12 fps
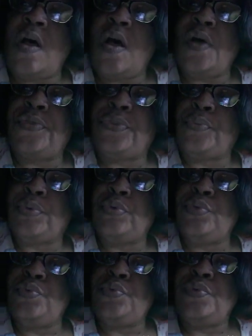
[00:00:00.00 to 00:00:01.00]
all
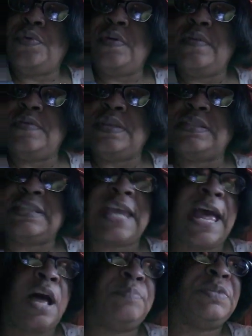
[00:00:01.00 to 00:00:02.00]
through the
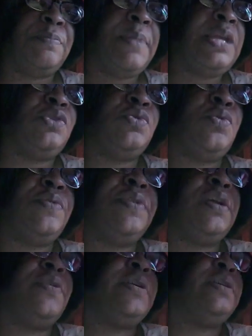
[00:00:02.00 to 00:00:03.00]
scalp to make sure
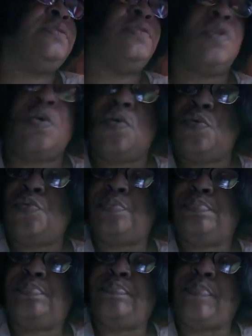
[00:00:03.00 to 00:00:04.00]
there is no
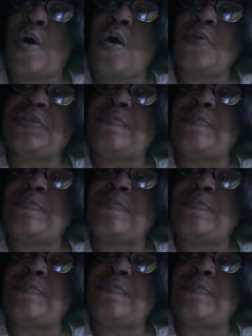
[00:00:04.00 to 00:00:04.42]
bald